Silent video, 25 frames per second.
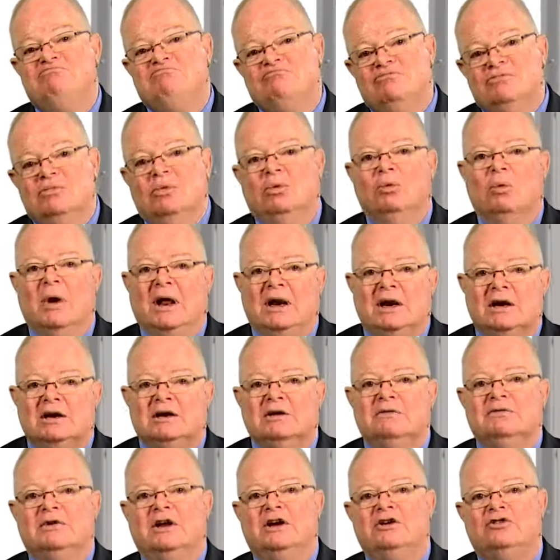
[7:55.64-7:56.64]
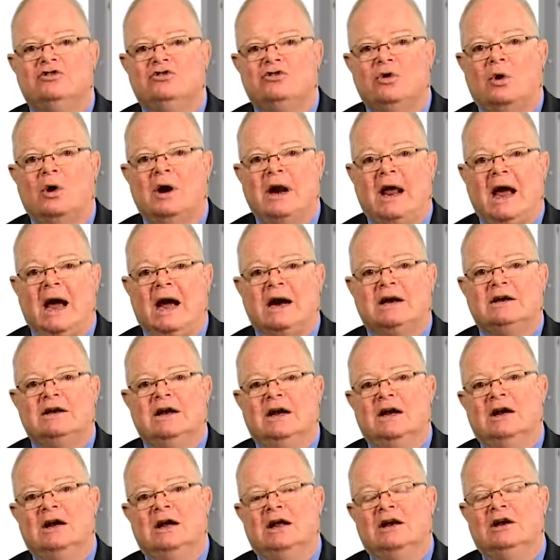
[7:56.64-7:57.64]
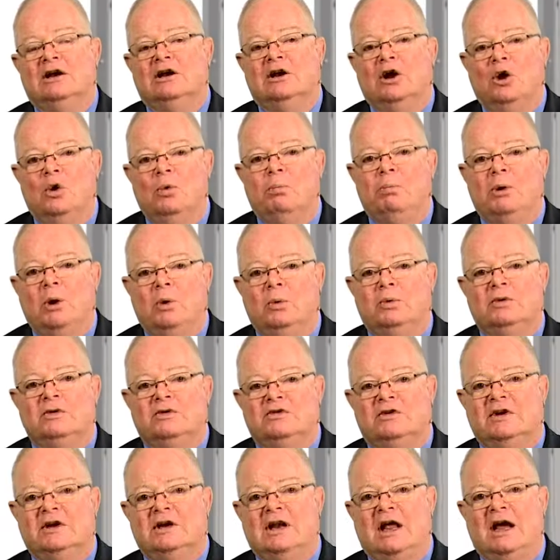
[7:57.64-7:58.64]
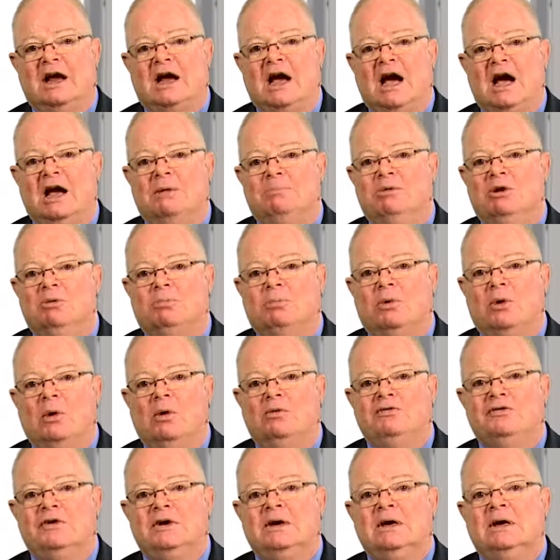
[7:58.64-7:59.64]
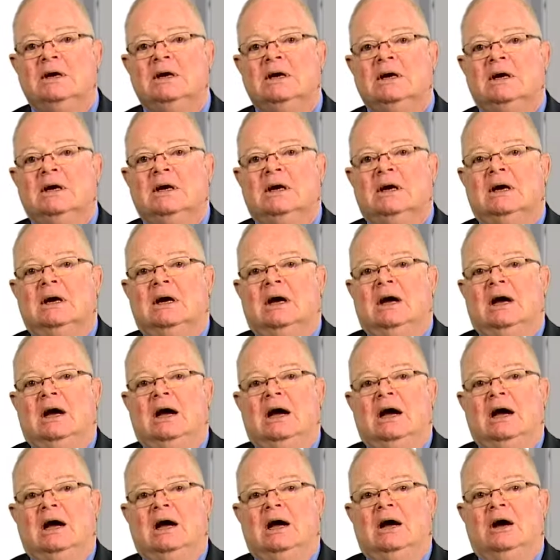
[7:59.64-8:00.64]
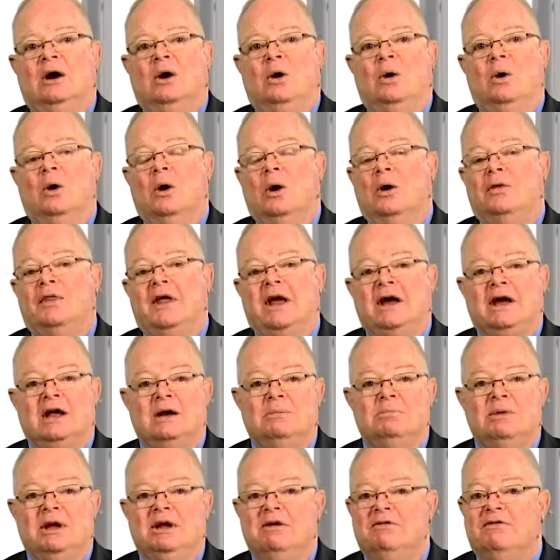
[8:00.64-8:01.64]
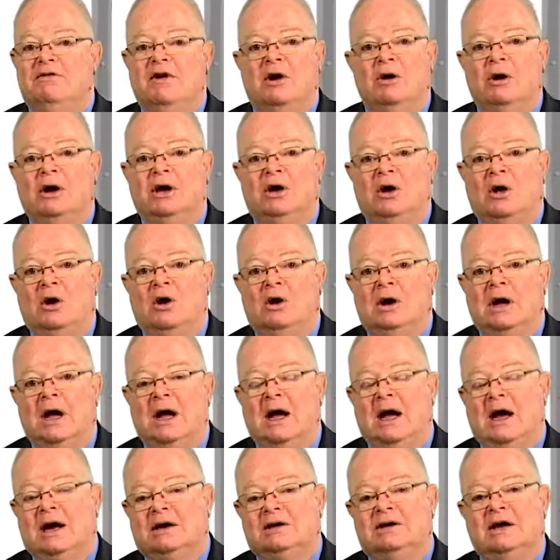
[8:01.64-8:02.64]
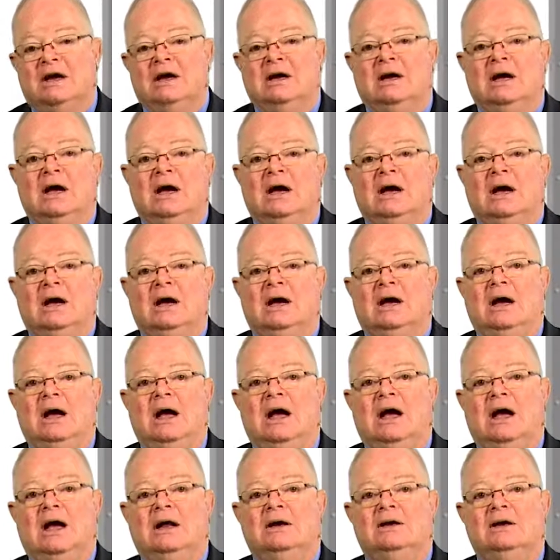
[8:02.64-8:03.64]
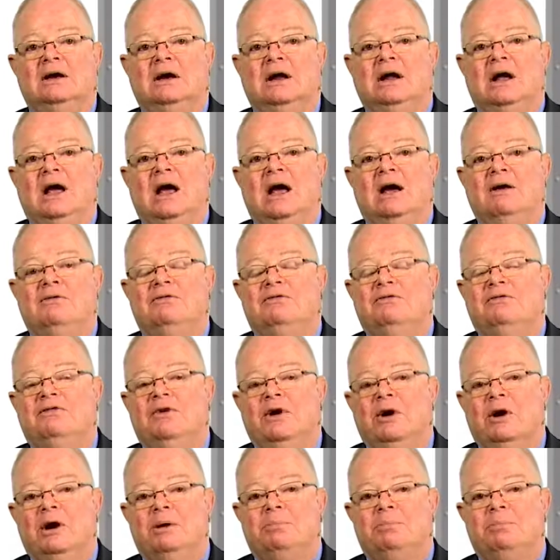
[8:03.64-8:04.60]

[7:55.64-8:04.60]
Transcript: relatively short-acting and low potency like ibuprofen, or they can be very long-acting and have very